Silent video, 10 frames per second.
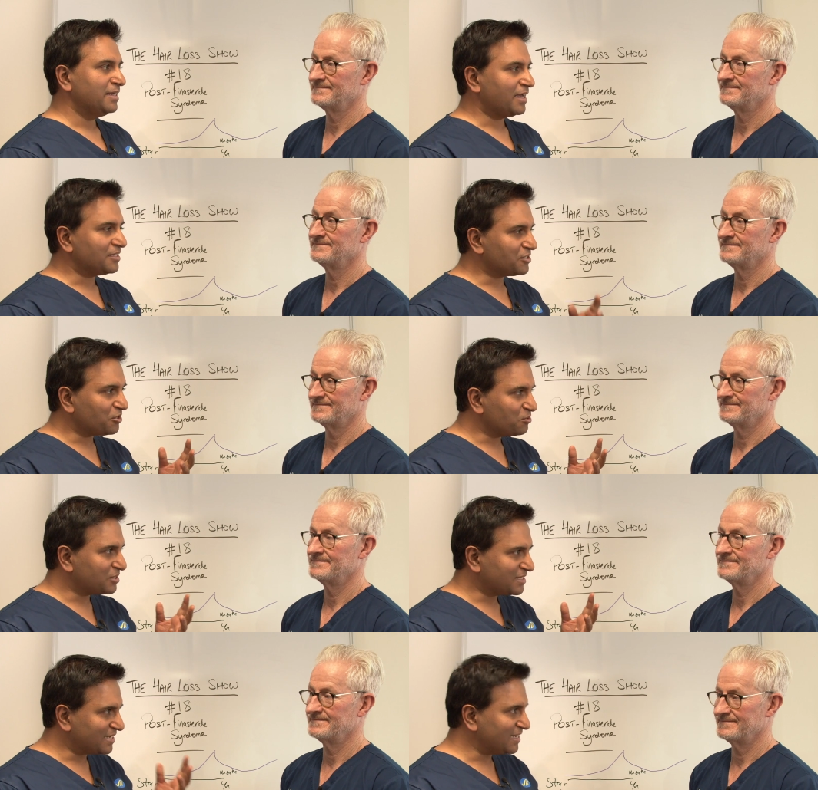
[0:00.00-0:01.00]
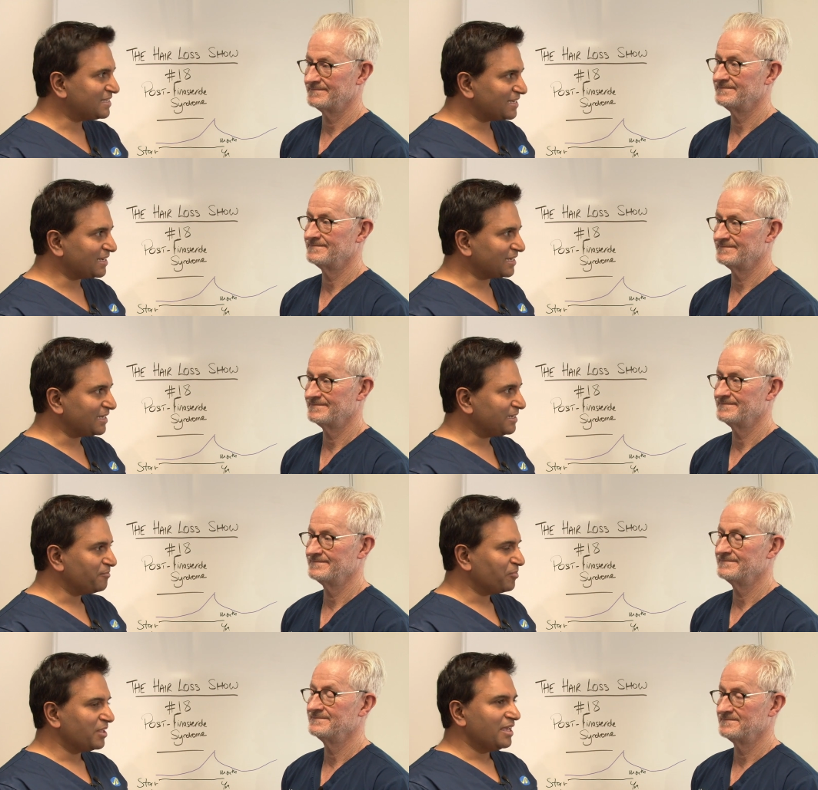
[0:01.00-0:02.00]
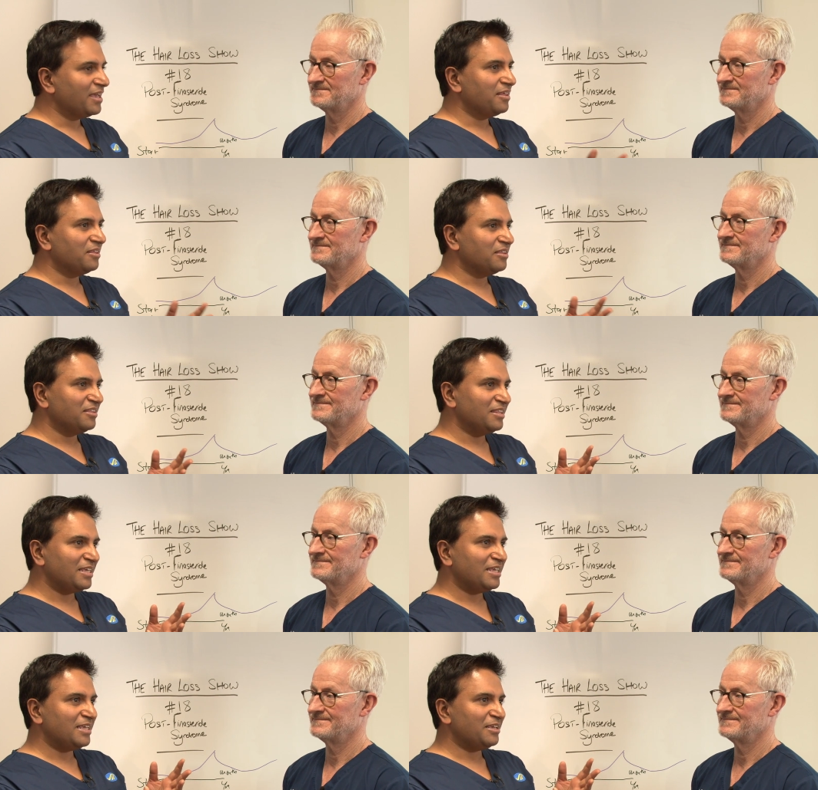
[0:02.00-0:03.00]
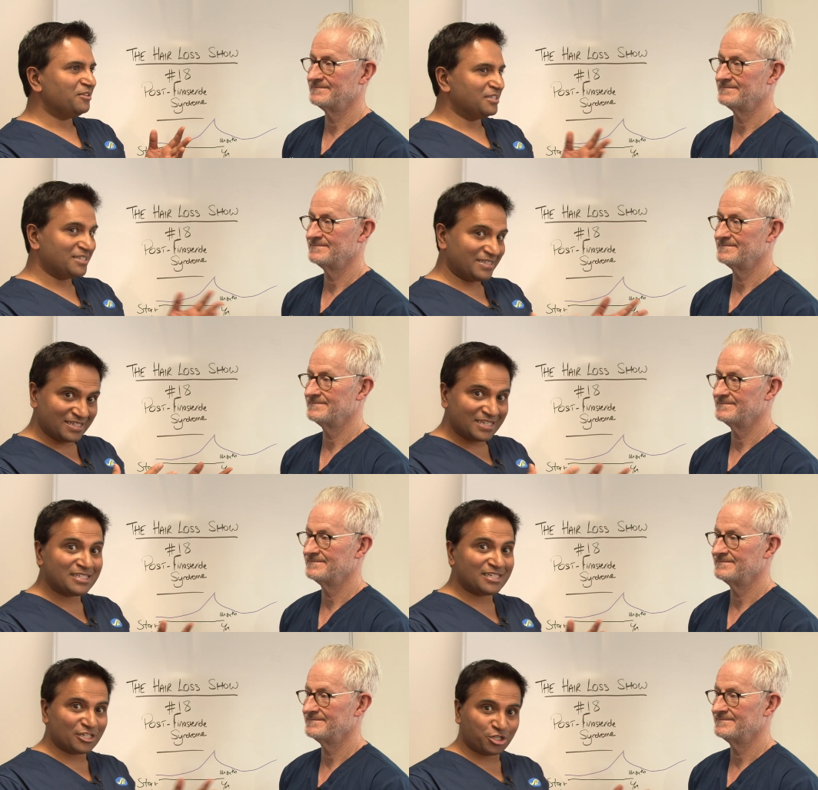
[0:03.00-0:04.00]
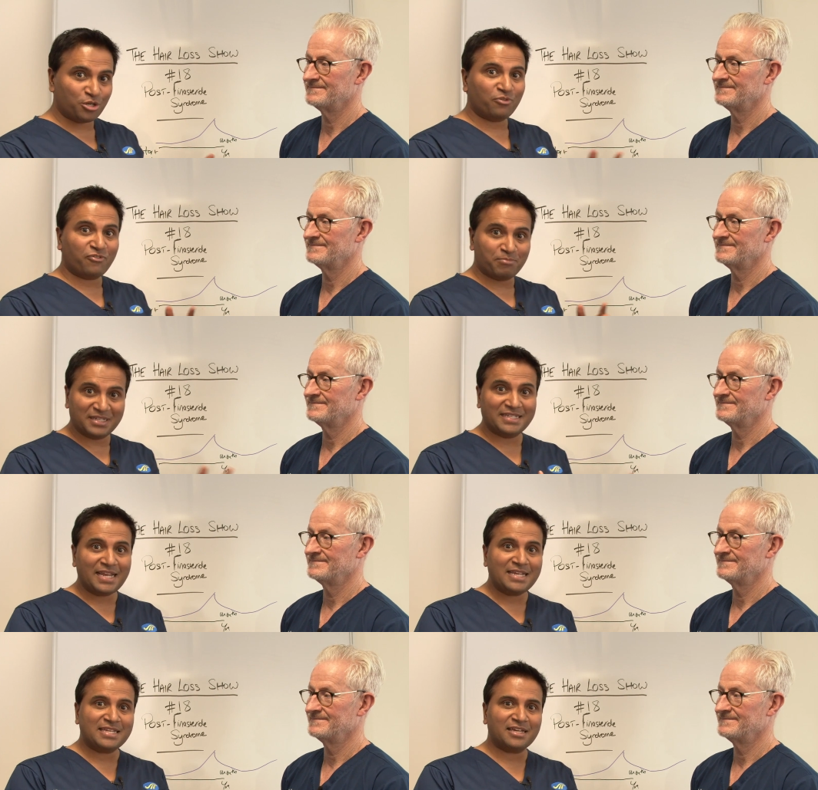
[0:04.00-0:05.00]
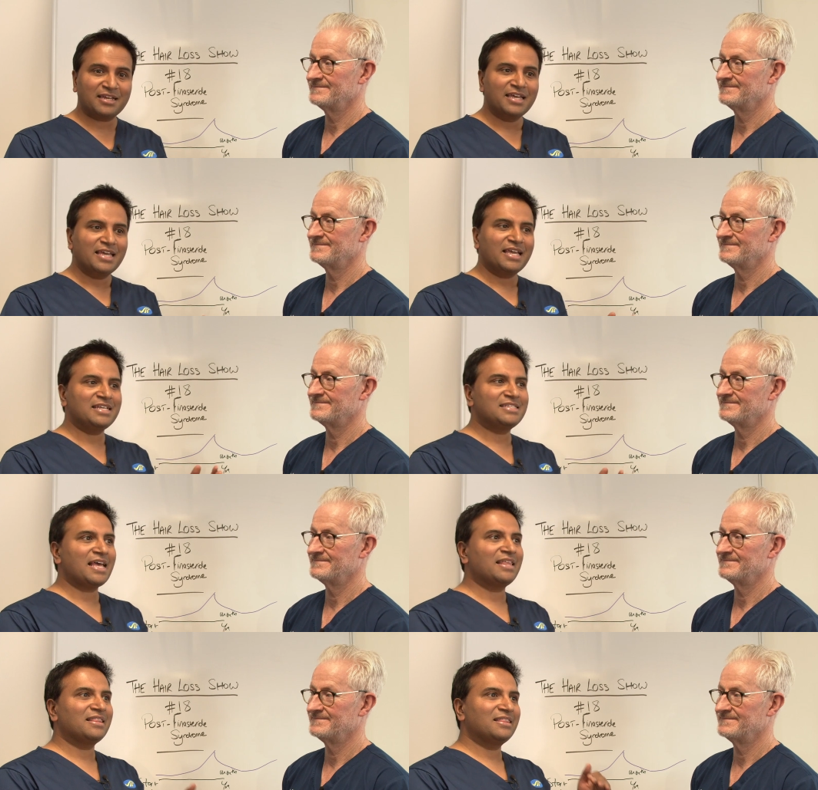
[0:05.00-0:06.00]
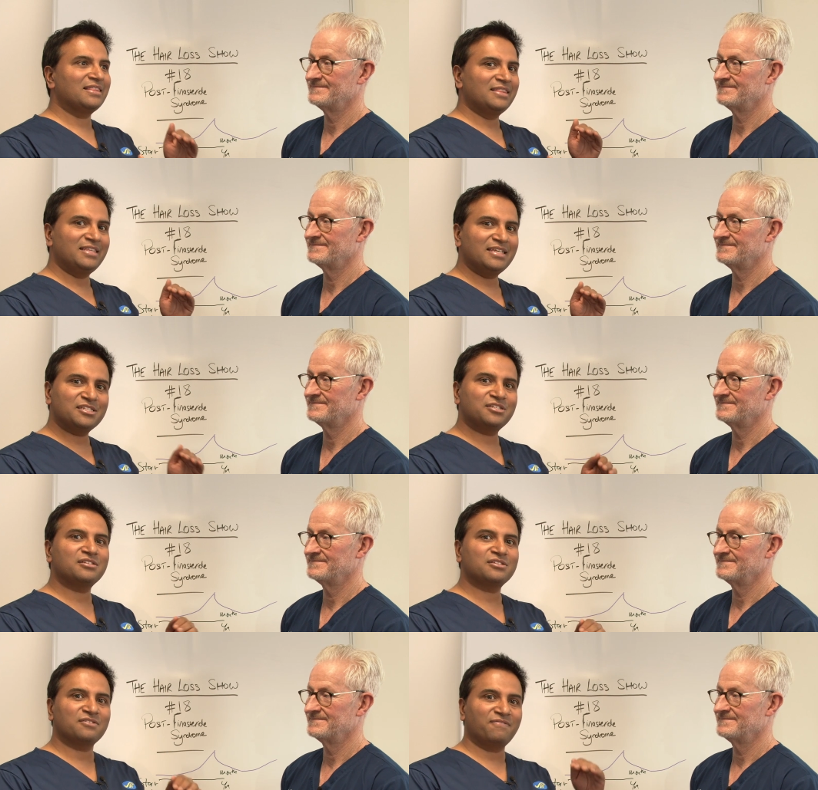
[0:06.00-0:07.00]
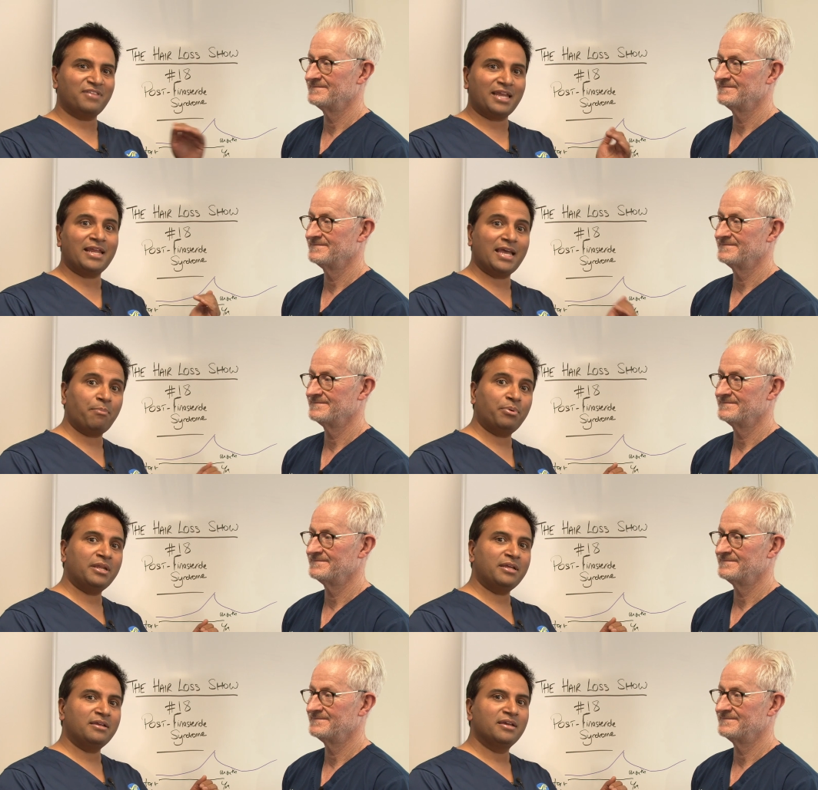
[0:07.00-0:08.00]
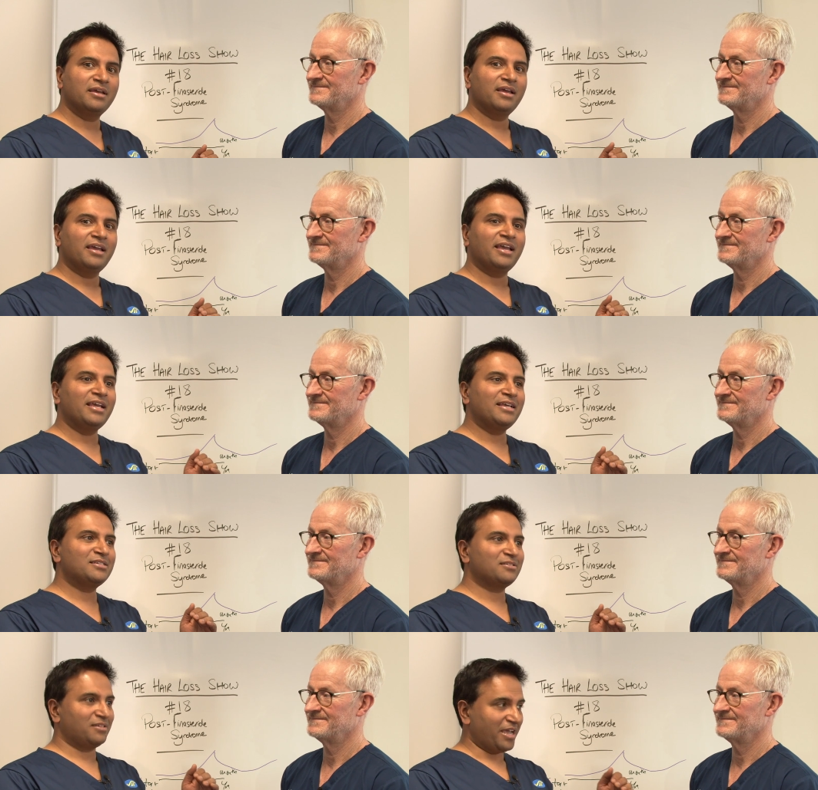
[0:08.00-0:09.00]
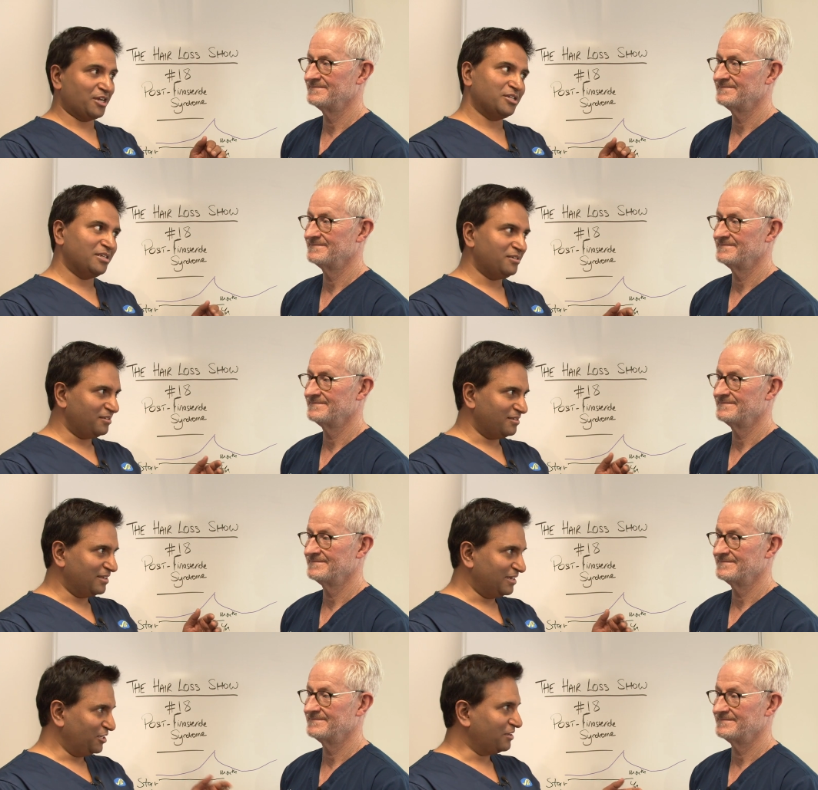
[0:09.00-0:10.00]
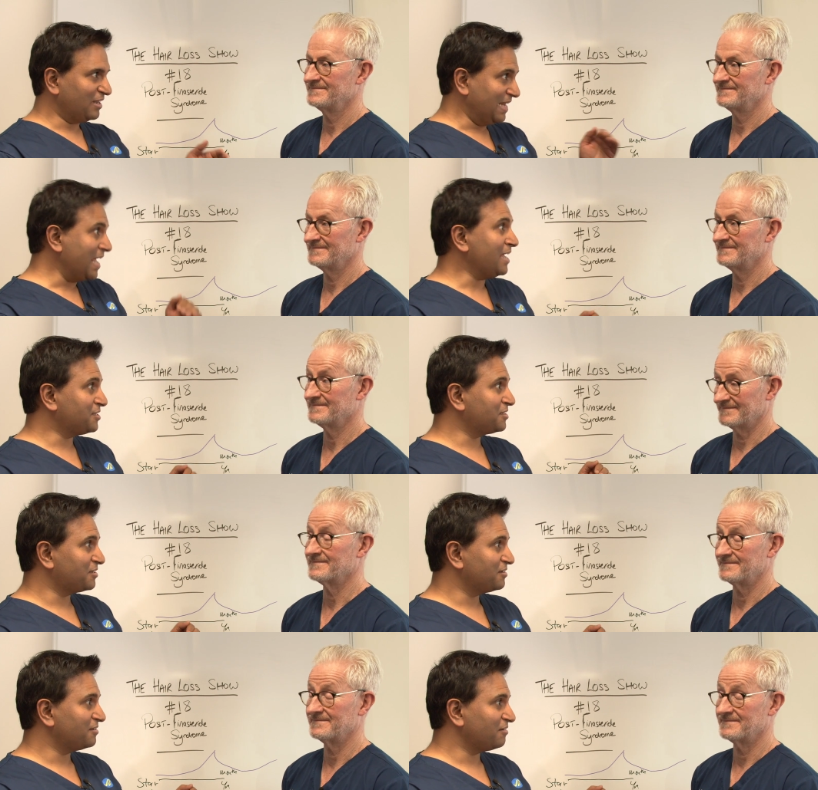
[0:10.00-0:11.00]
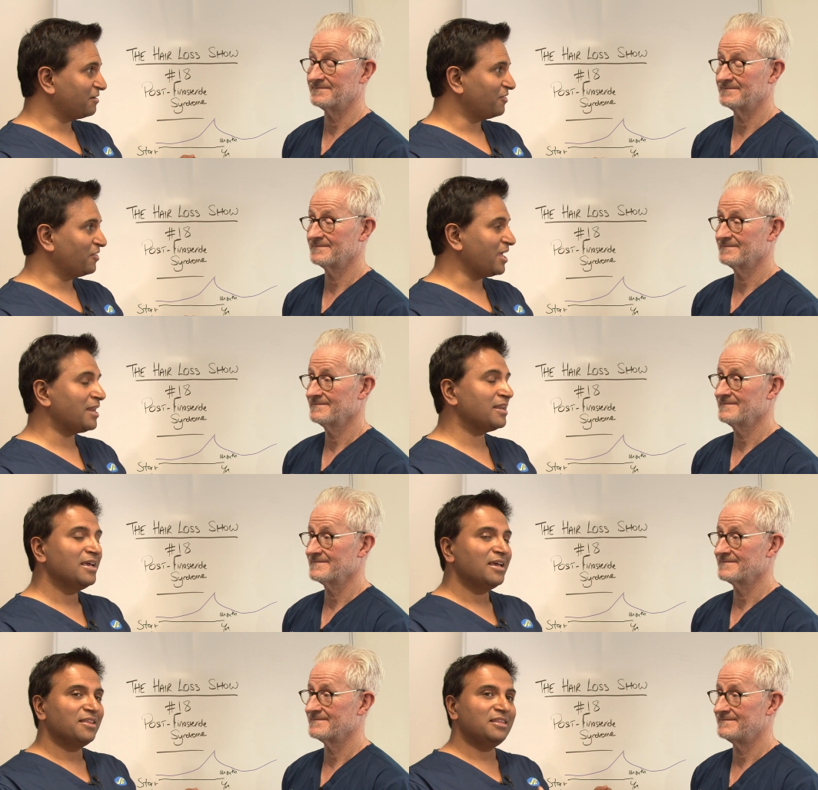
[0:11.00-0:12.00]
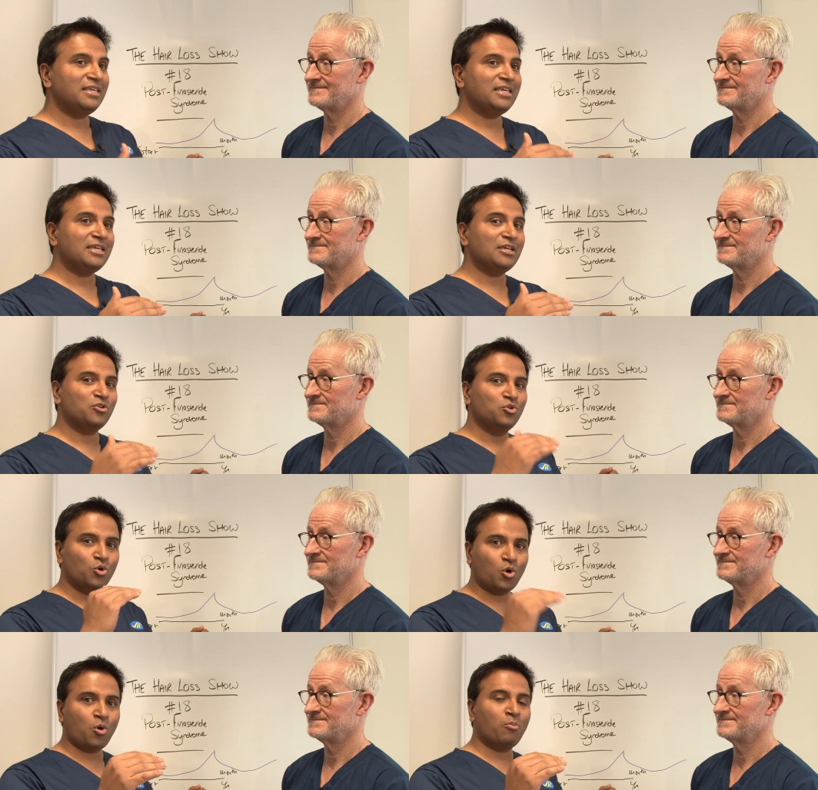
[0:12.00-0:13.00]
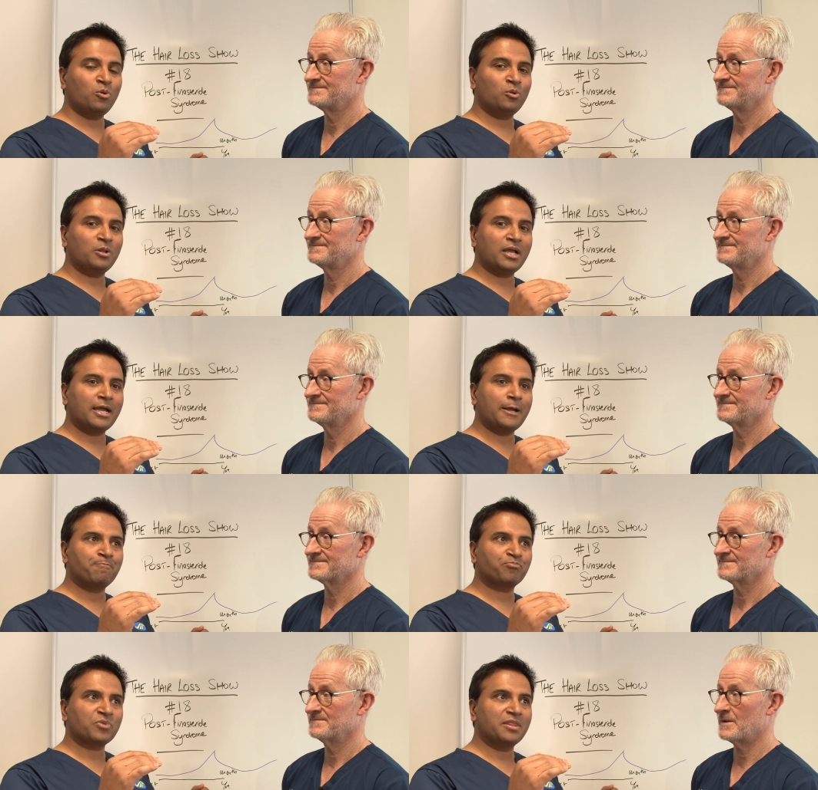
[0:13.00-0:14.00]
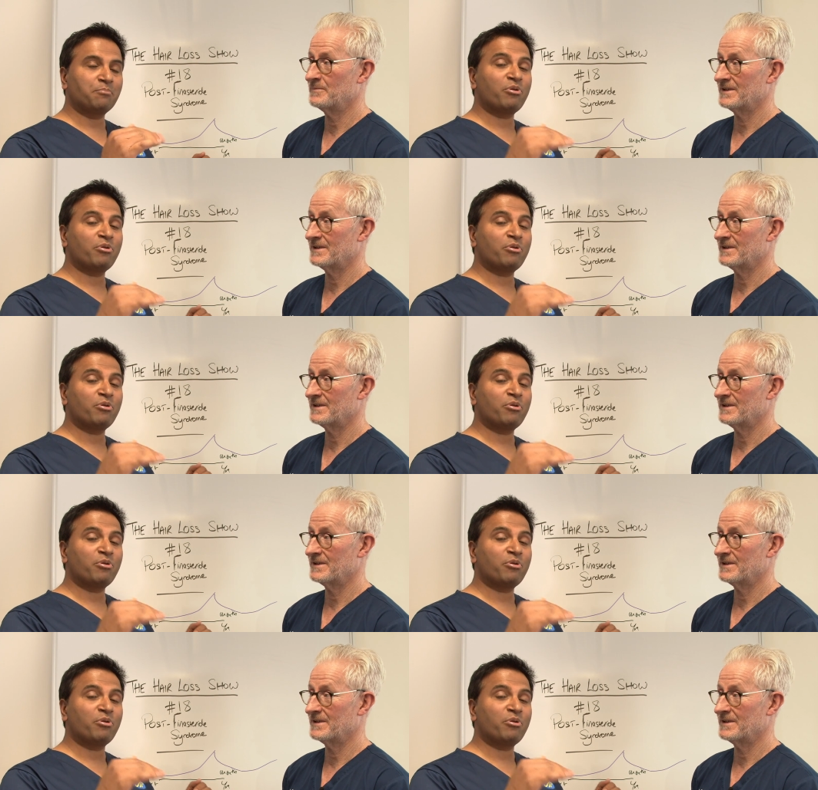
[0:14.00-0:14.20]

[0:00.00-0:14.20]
Speaker 1: And so statistically, the, the statistics show from the data is that the incidence of that happening is actually less than the normal um, the